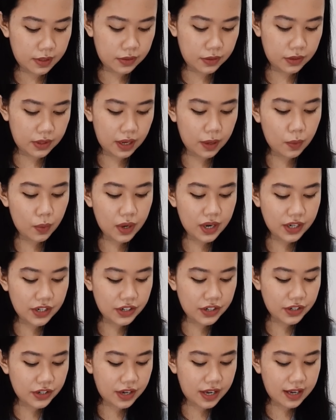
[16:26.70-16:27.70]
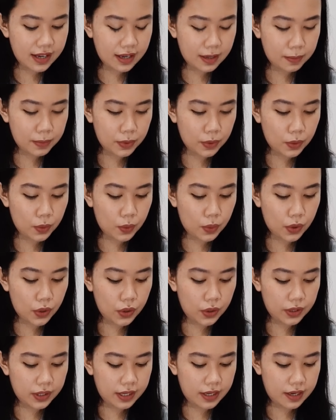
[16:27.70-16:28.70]
So they want to shake up your
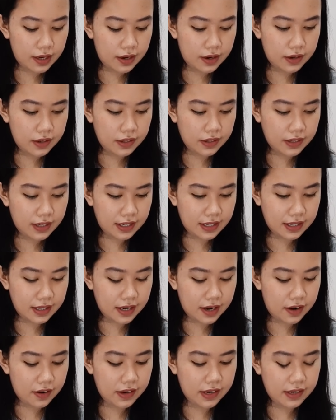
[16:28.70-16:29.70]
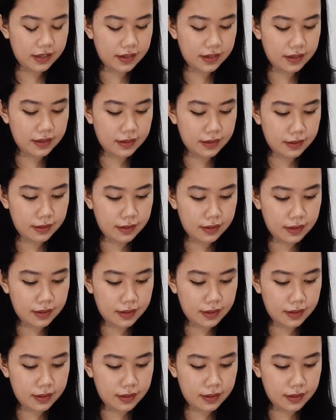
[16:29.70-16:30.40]
world here, Sagittarius.